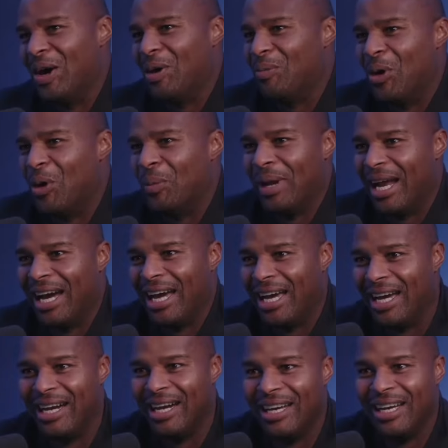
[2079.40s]
moment out
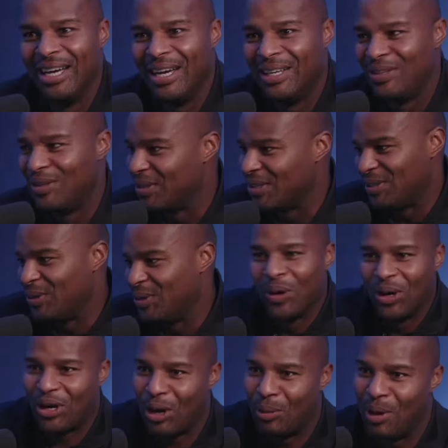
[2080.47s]
here. You
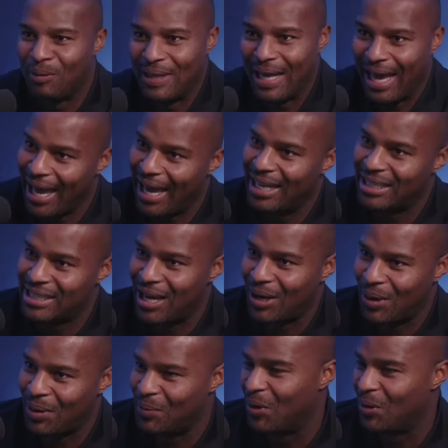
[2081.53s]
want to come off the edge like,
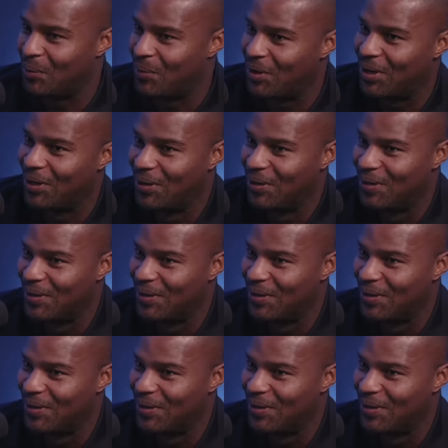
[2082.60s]
come on, bro.